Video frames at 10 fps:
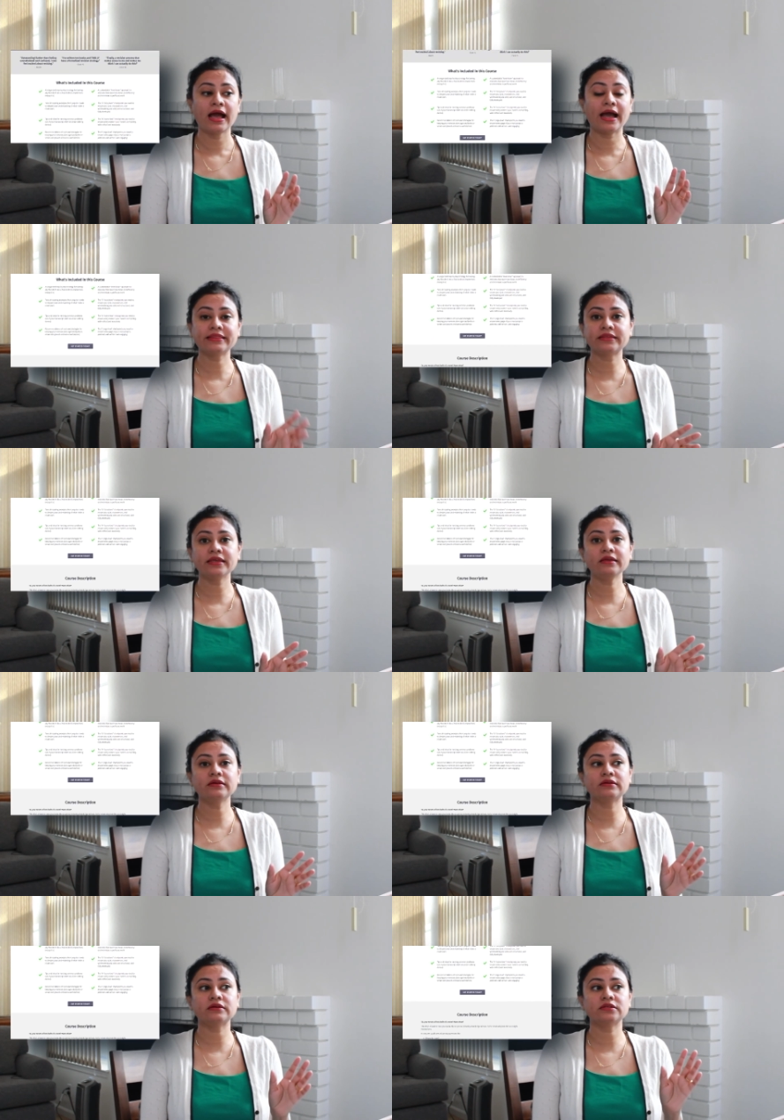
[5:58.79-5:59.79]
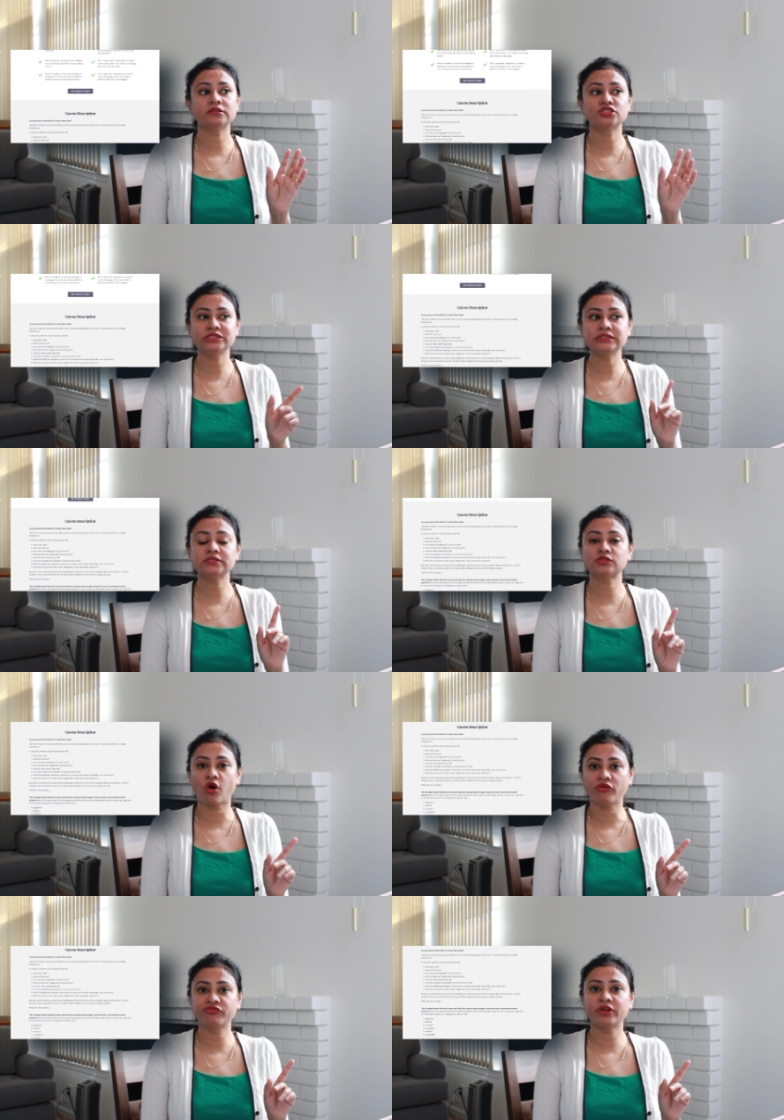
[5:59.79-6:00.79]
I think she is
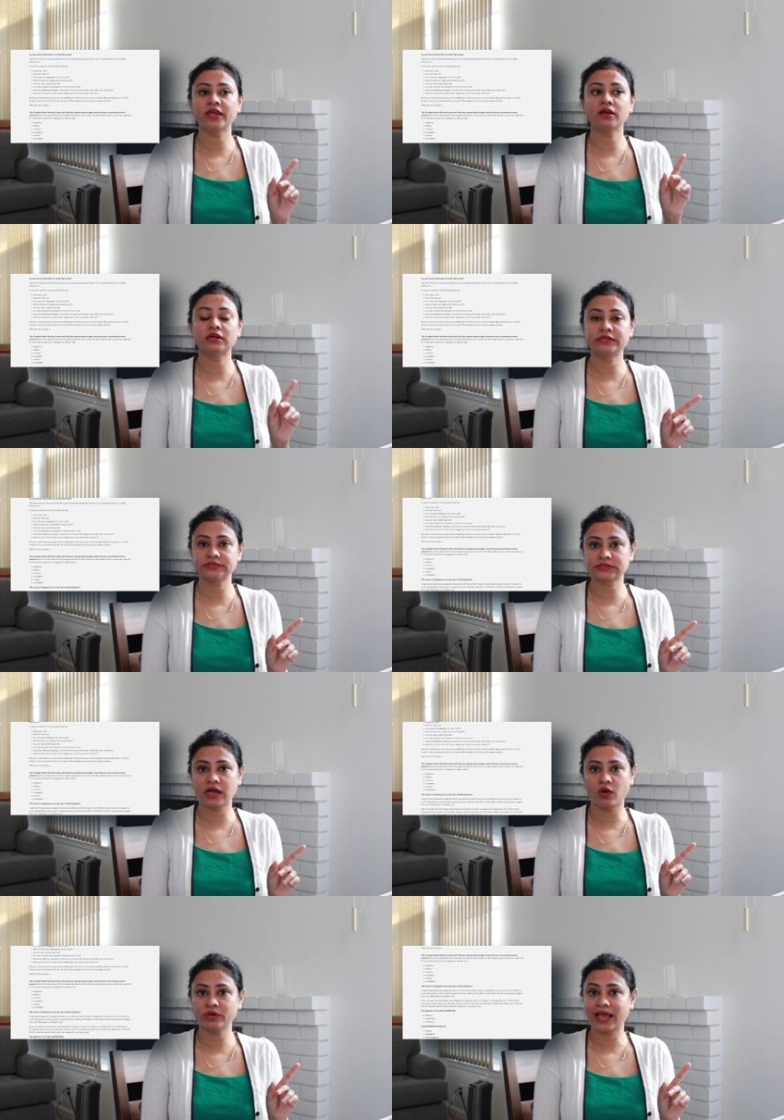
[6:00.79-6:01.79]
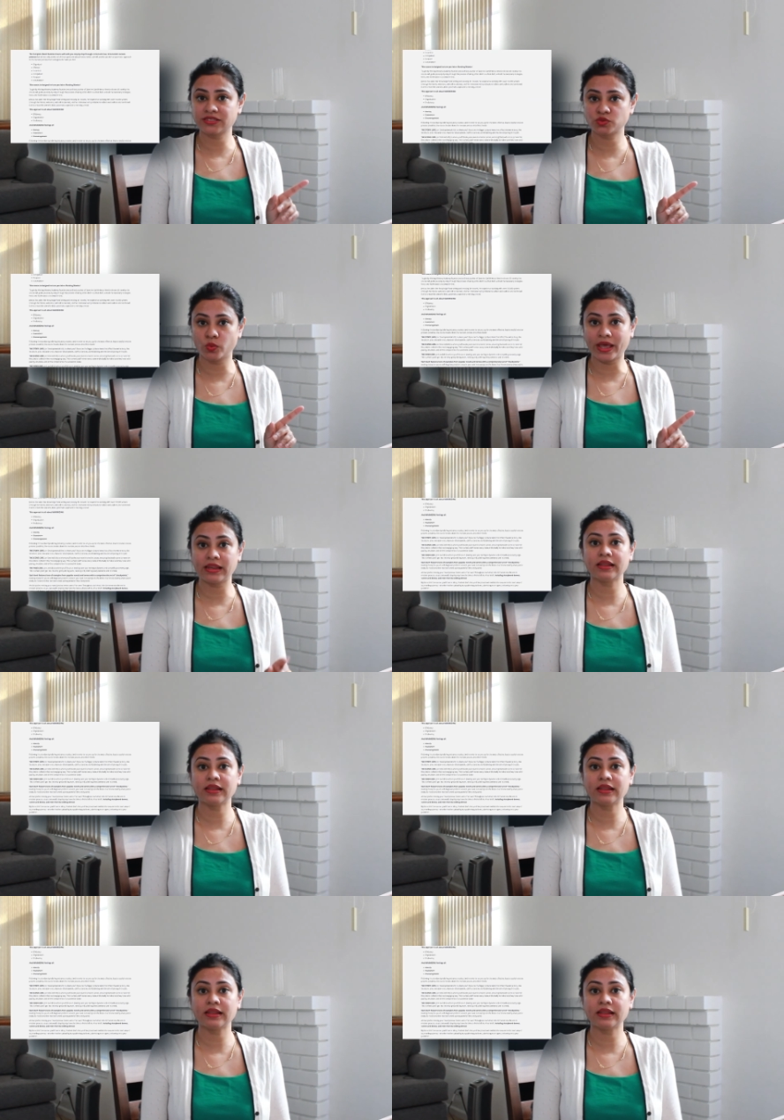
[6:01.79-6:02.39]
offering a discount as well.